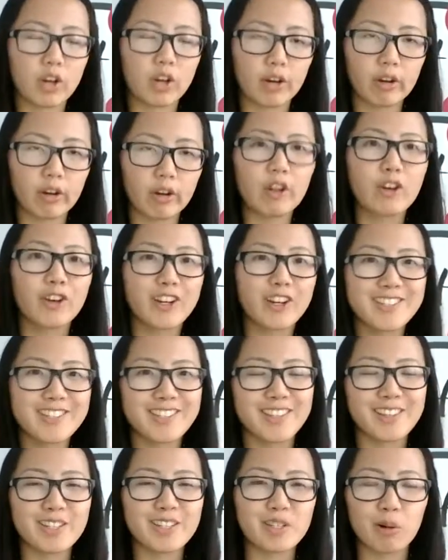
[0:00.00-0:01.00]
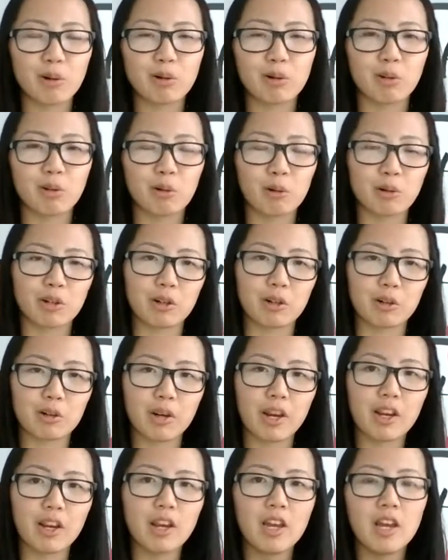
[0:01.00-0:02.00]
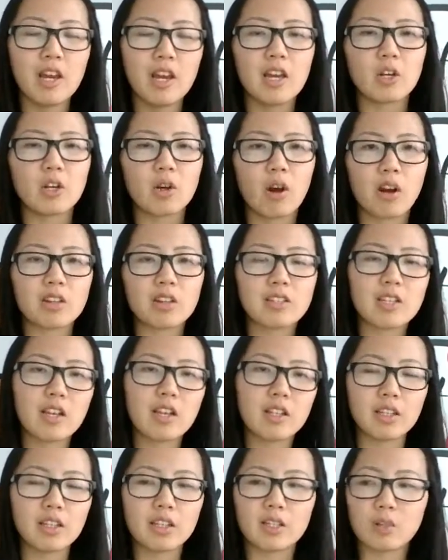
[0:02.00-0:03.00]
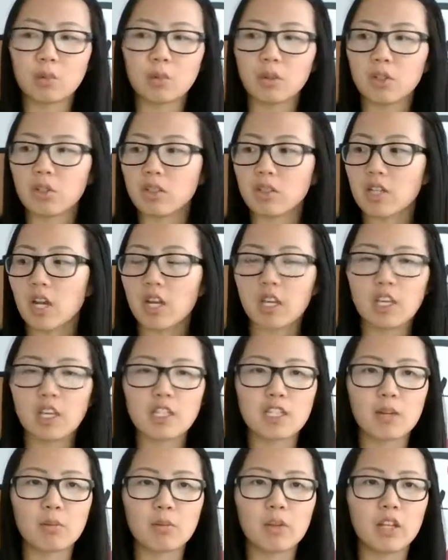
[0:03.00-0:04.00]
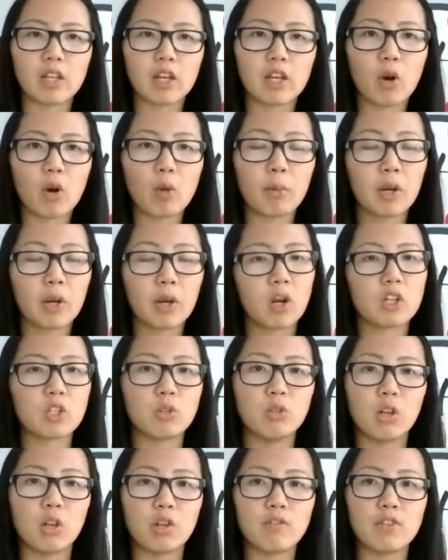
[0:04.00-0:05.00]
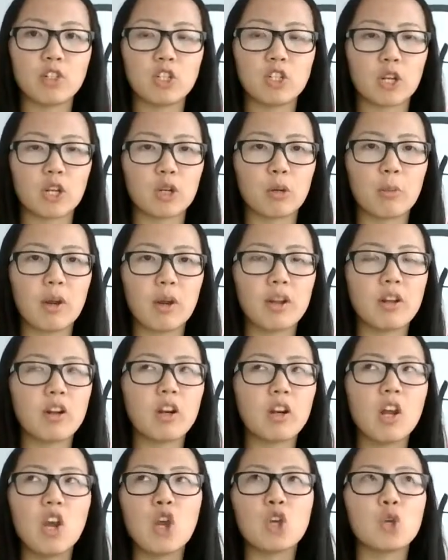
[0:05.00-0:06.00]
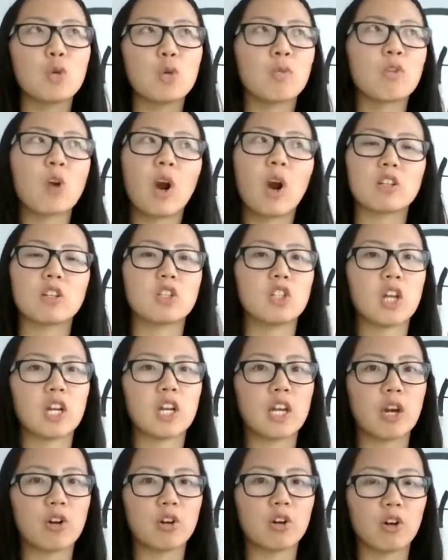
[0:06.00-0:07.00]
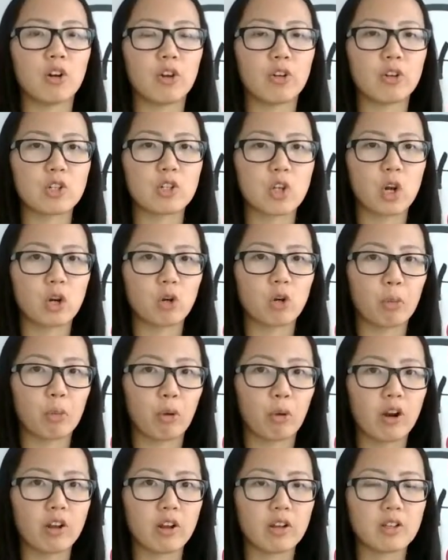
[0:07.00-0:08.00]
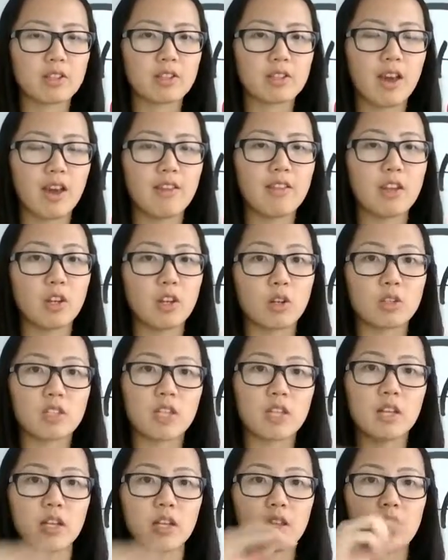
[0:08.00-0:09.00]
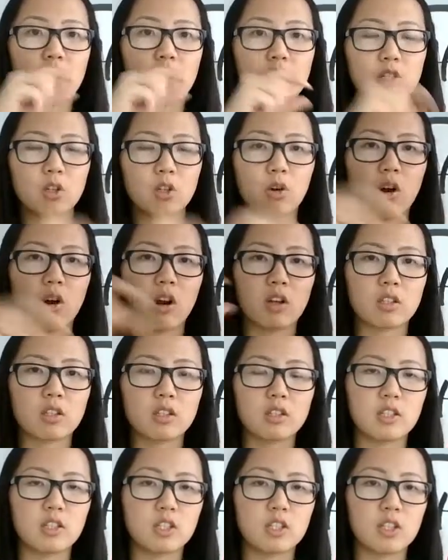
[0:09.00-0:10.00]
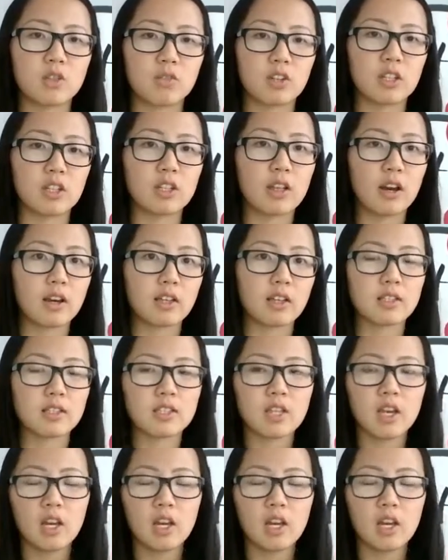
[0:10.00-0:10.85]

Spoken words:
increasing the total order, right? Cross-selling is when you're taking something like, oh my gosh, you love the gender bender, you've got to check out our other charcoal products. And then you're selling things across the different lines.